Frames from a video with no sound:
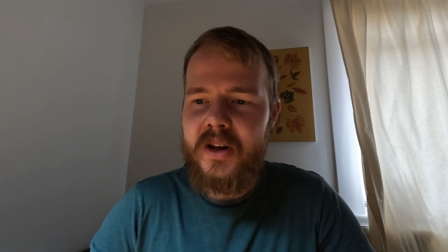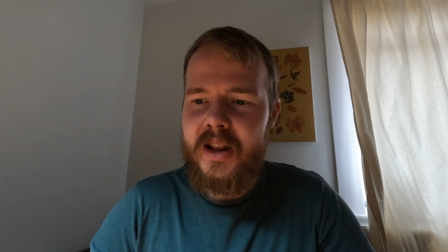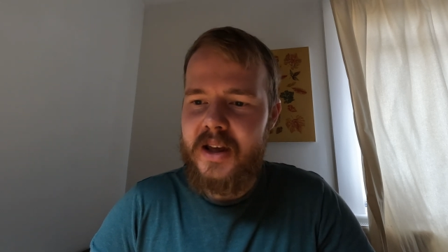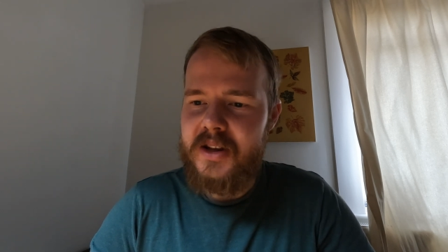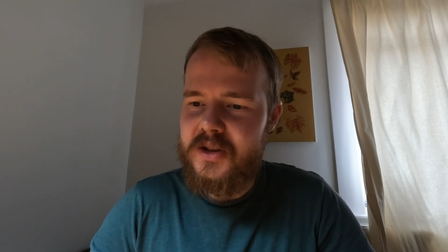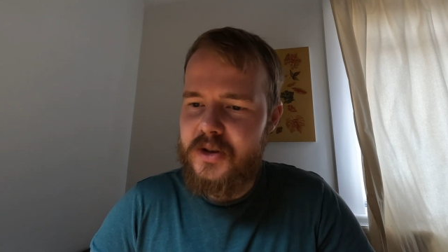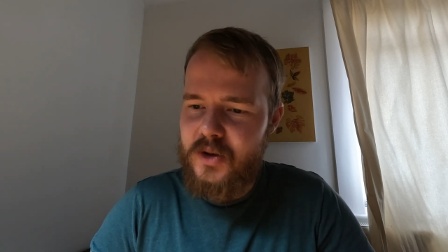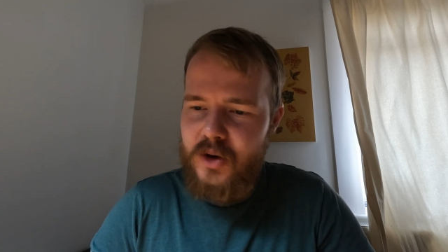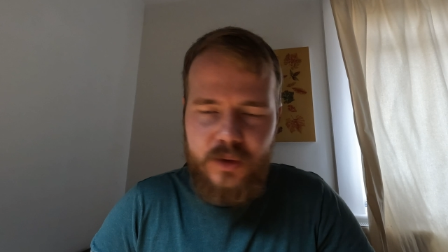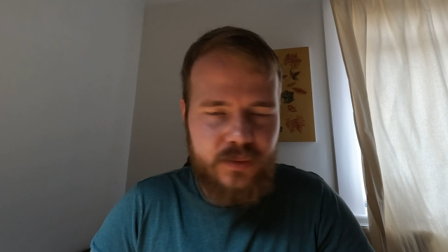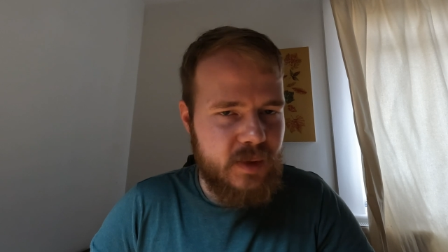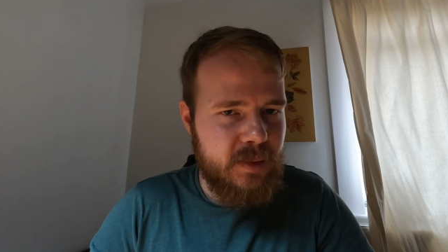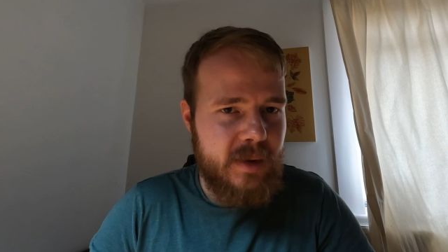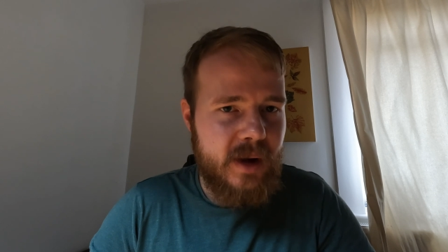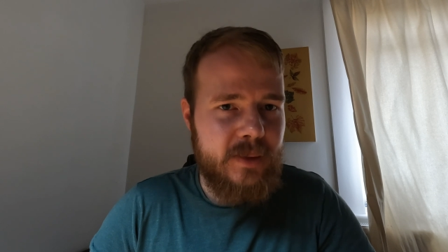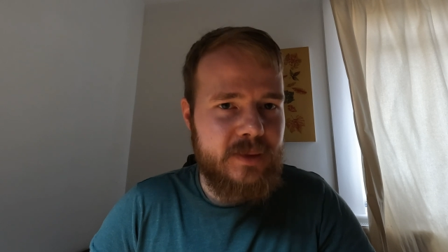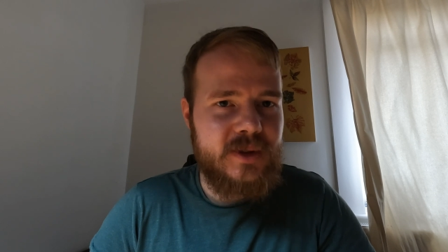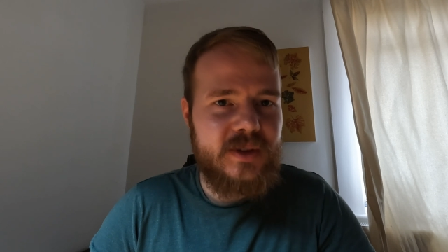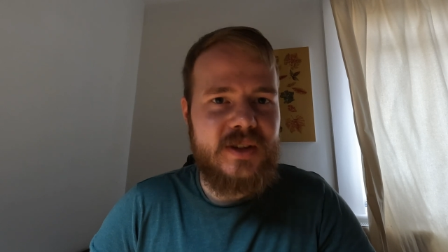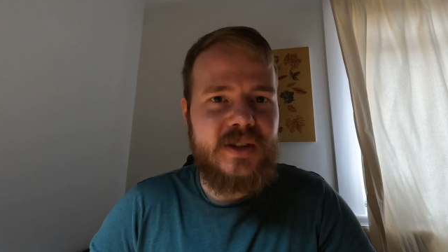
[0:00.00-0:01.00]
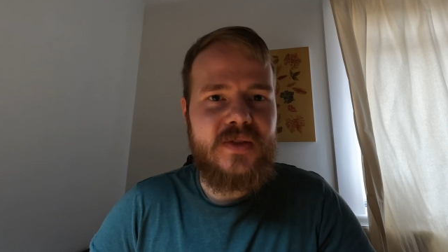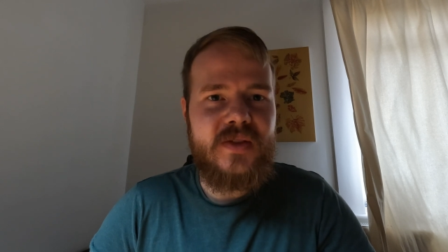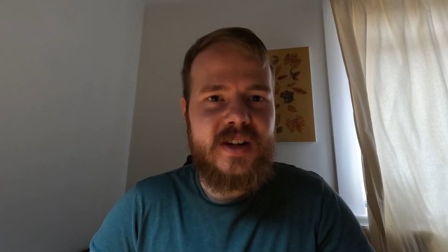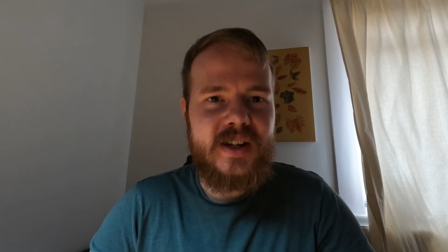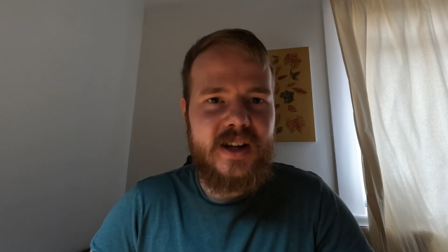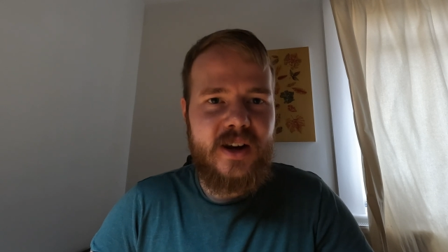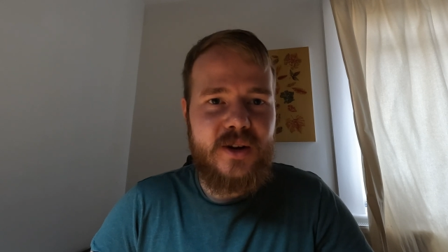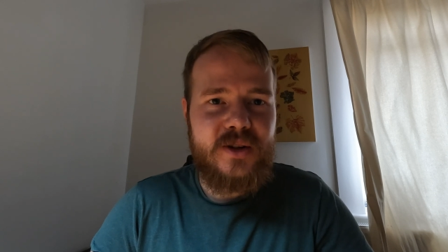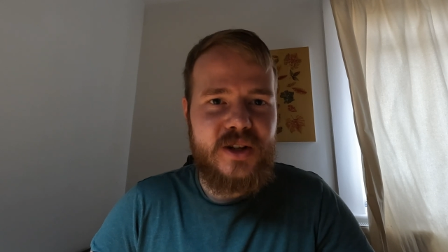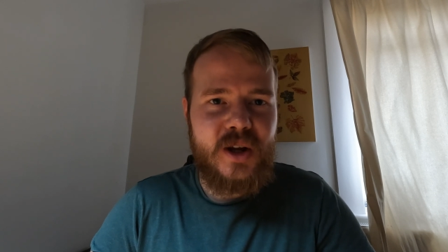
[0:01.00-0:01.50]
but that's not the purpose of this
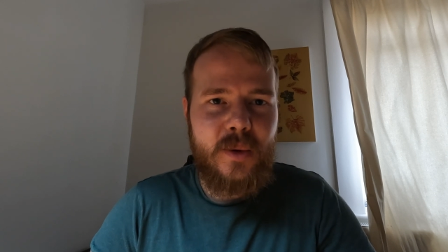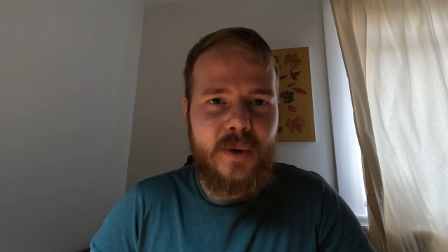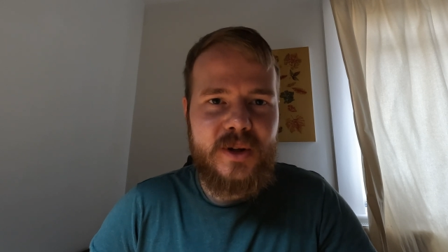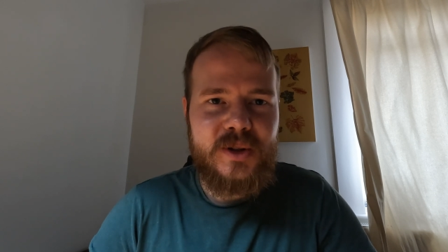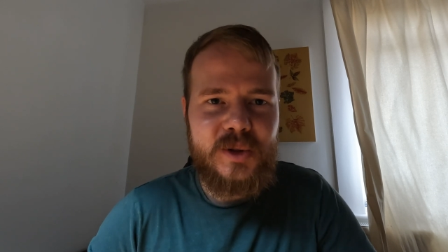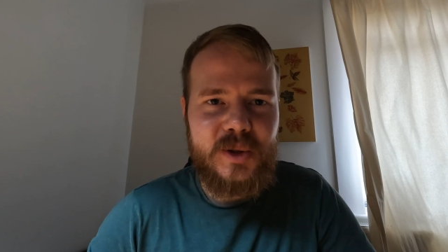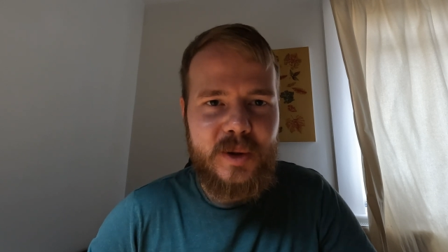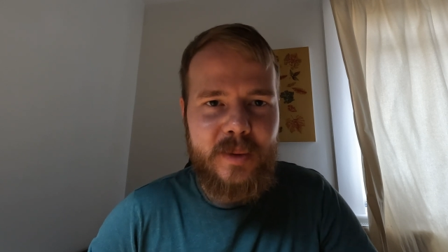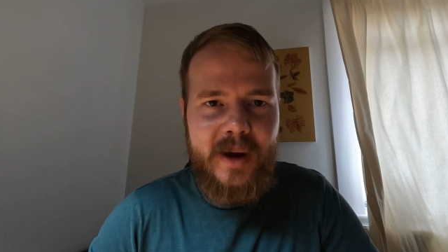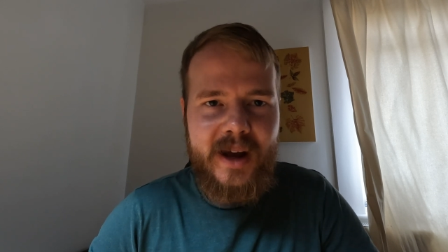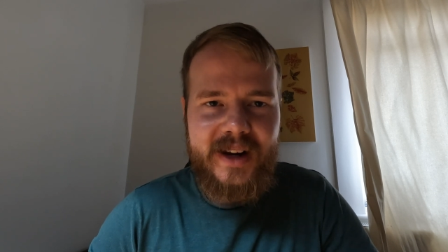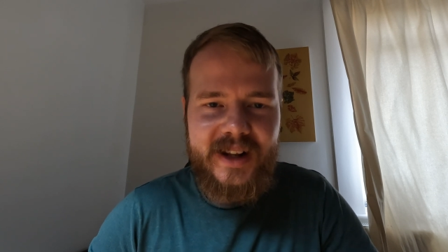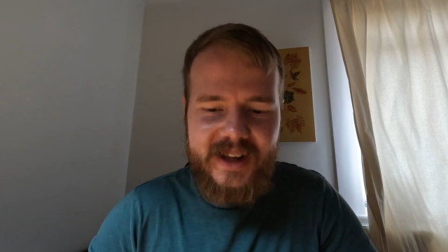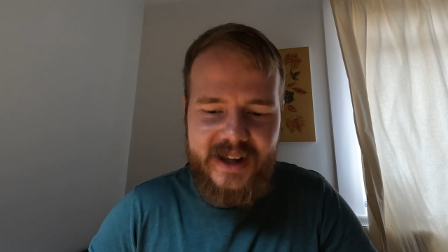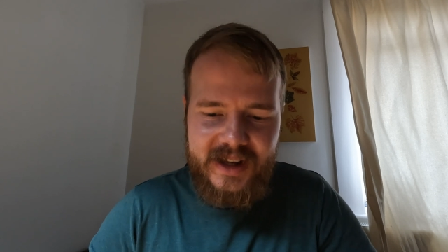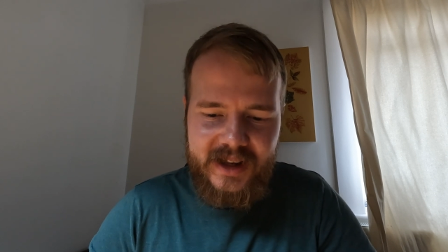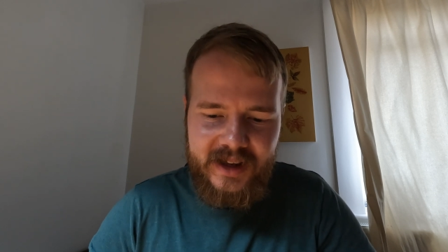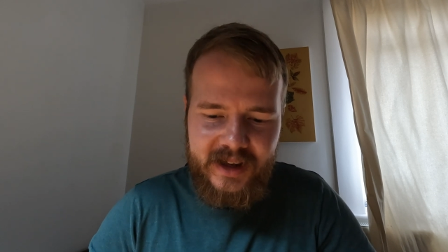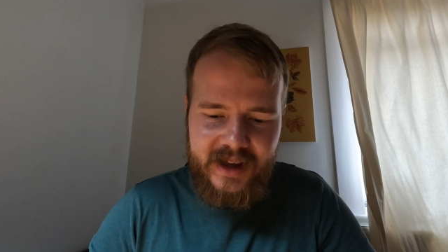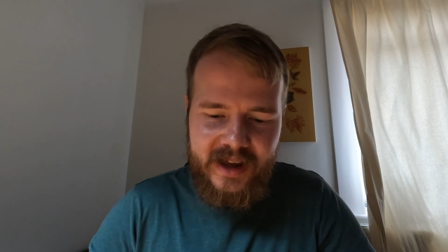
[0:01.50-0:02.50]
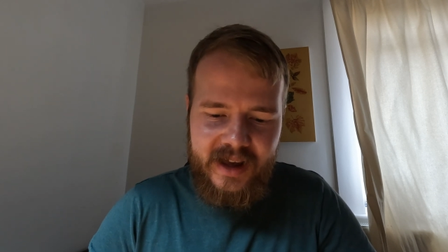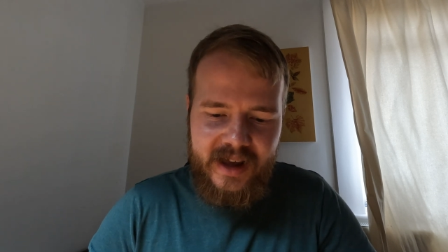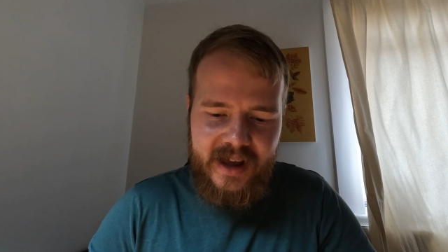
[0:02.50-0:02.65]
video, so I won't talk about it here.